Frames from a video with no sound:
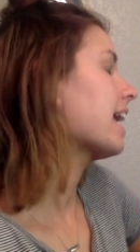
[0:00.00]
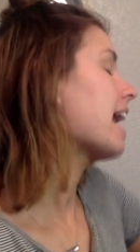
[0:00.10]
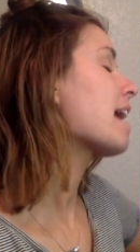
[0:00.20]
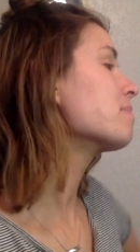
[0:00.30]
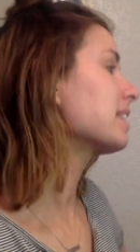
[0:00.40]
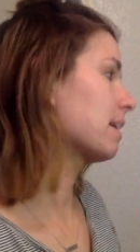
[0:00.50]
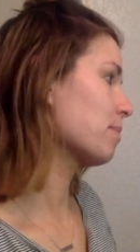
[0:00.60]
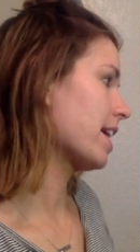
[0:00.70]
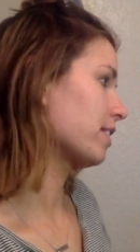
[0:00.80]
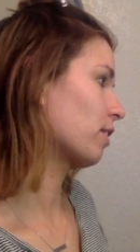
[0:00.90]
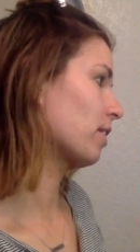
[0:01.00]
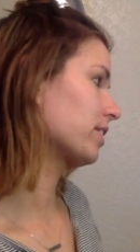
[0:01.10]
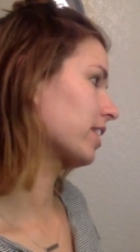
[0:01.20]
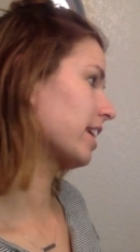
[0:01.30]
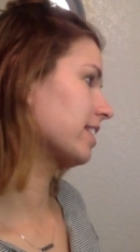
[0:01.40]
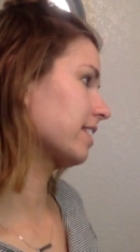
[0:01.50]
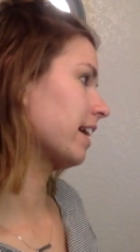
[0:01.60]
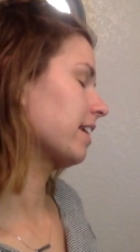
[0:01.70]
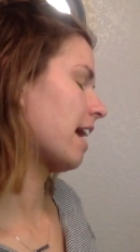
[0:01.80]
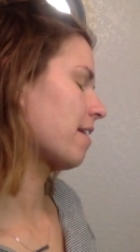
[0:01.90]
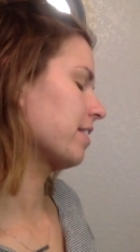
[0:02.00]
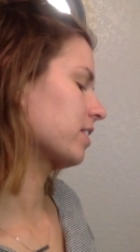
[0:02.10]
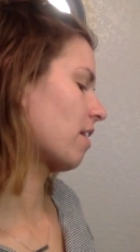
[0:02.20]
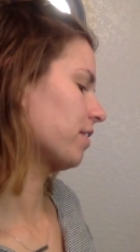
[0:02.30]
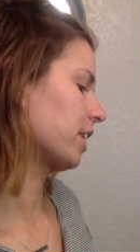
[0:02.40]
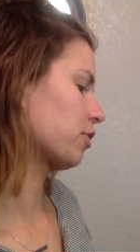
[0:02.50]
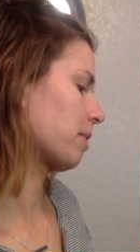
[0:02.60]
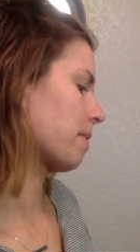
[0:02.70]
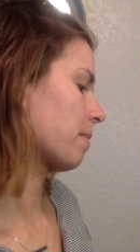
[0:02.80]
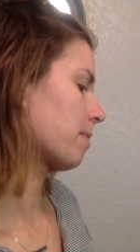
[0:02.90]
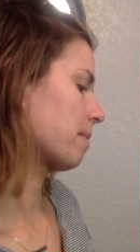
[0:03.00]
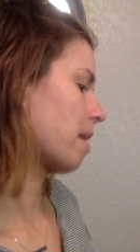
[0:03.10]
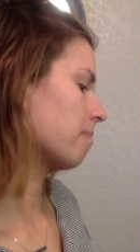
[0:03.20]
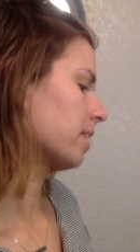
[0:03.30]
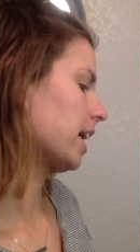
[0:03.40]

I'm the same way. So it's, it's, I had this conversation with my, with my mom.